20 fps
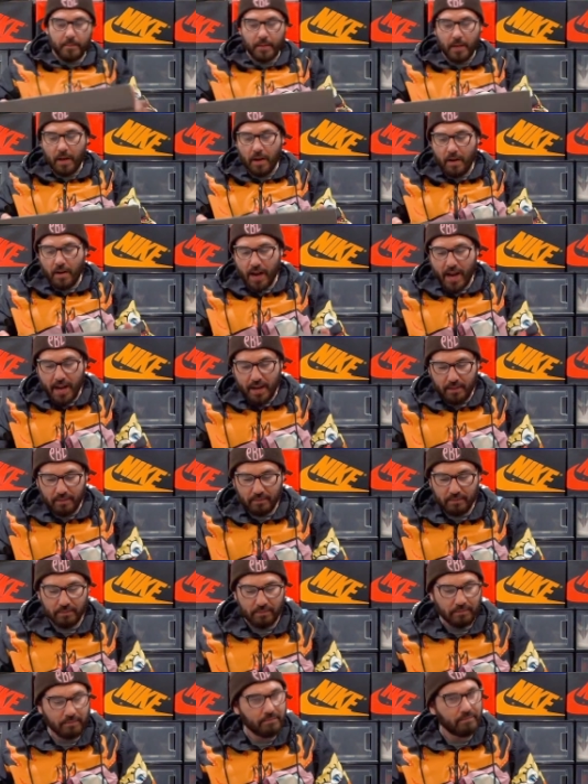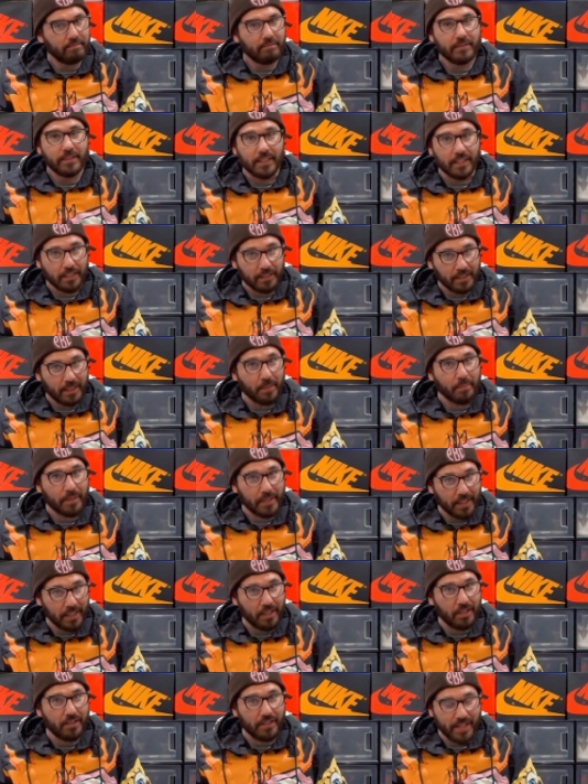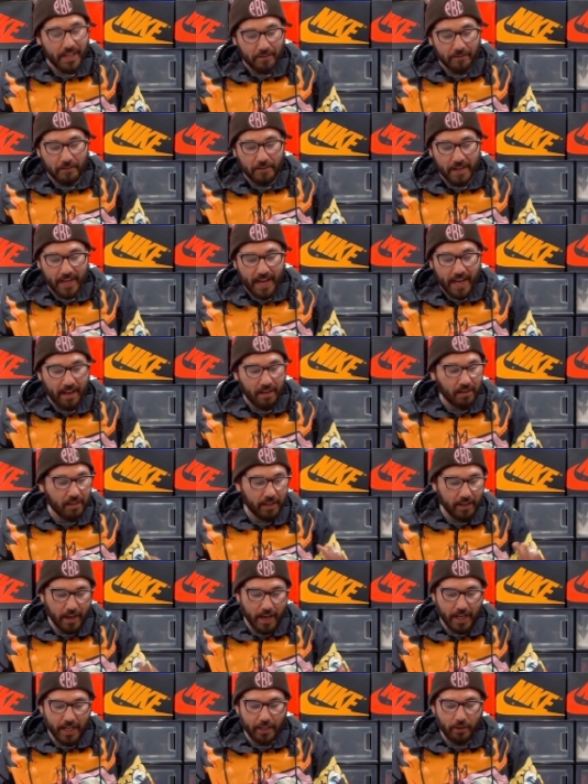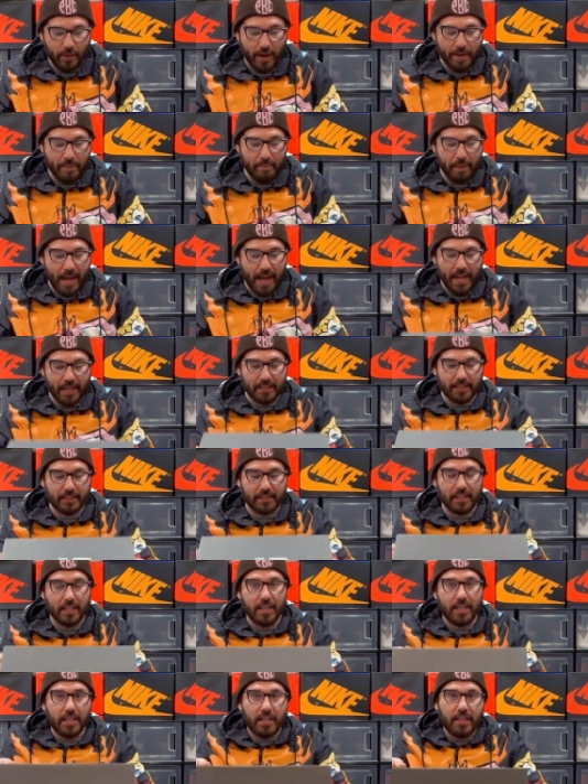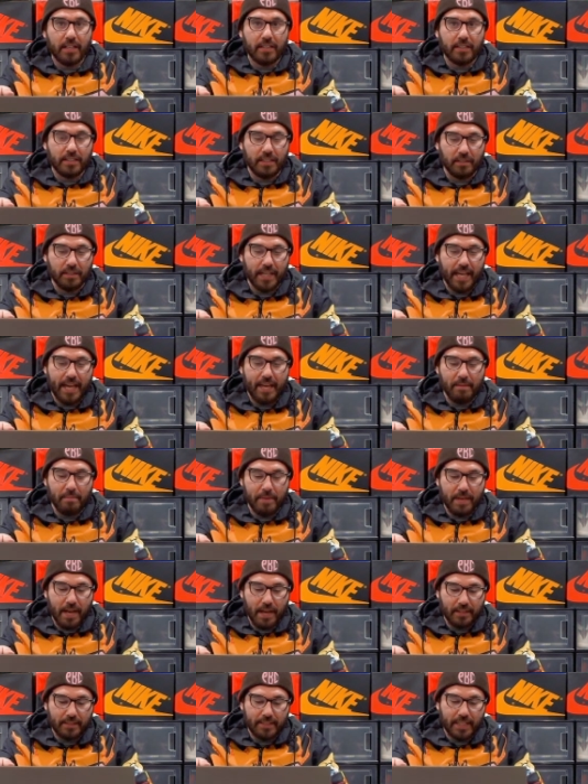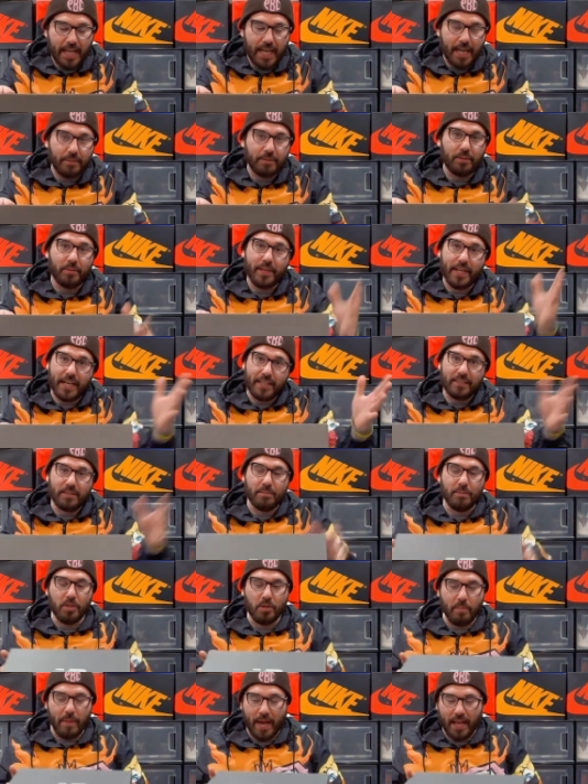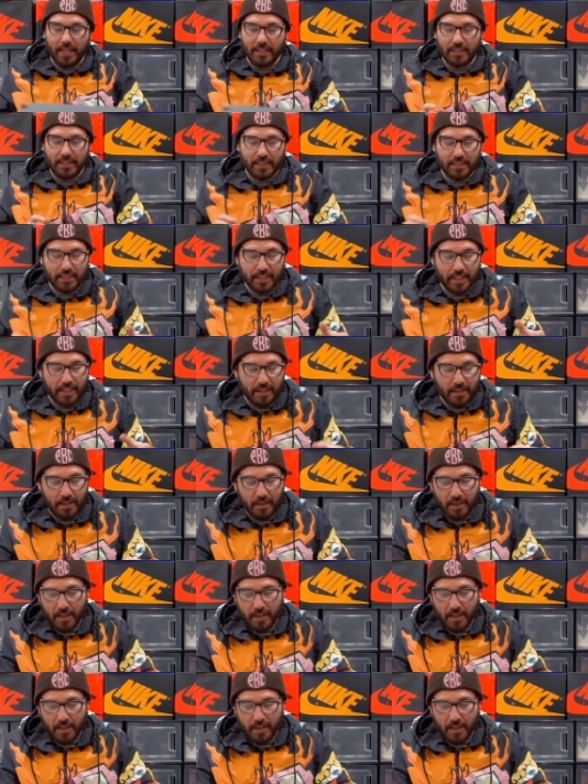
Alright. Something a little different now. Got a gray box. See the NB on top. So we got some New Balances here.